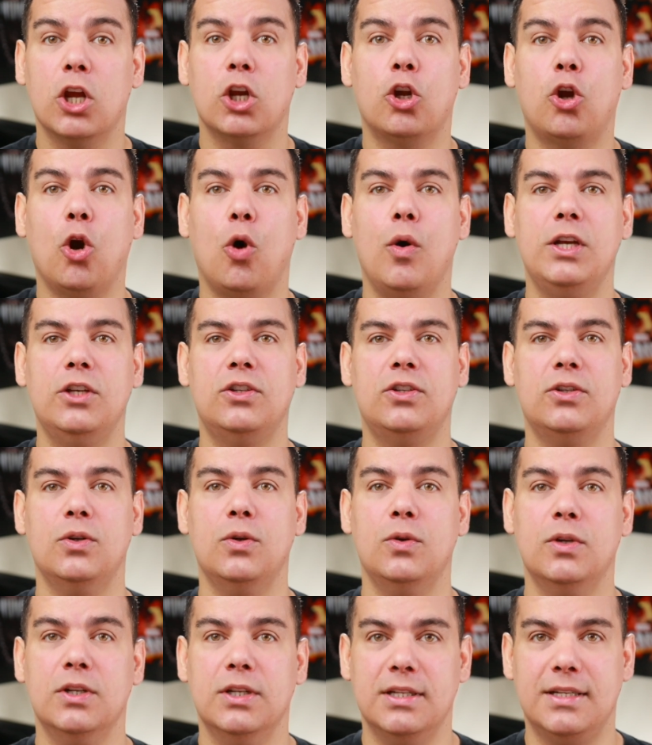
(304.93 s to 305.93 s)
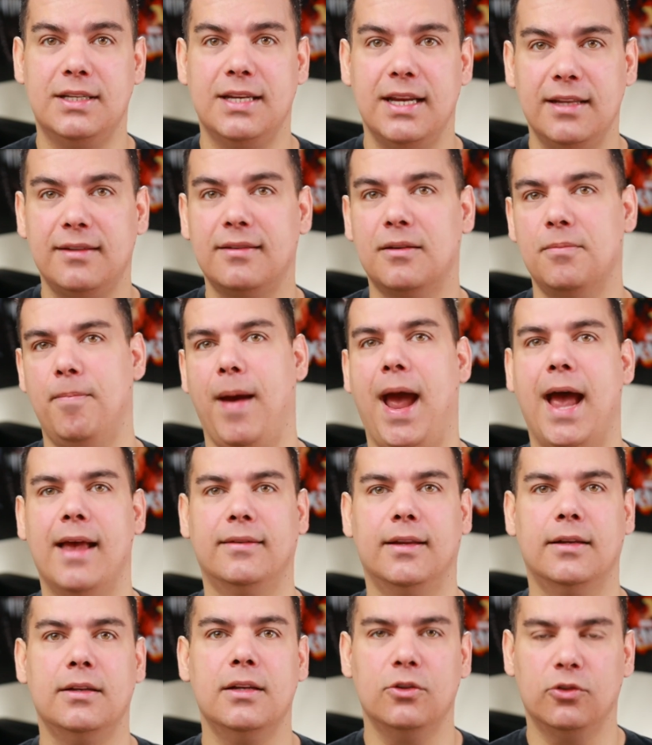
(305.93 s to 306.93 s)
going to
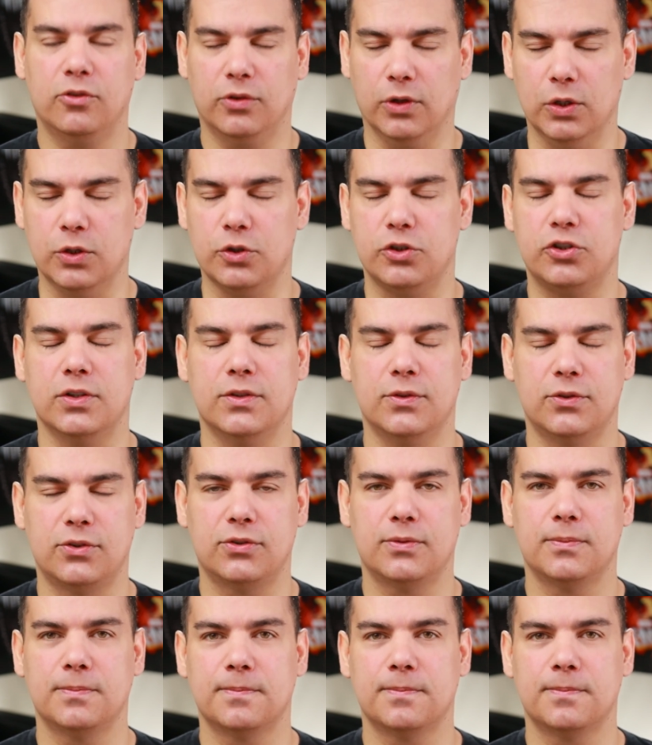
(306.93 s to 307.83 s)
disk-based solutions.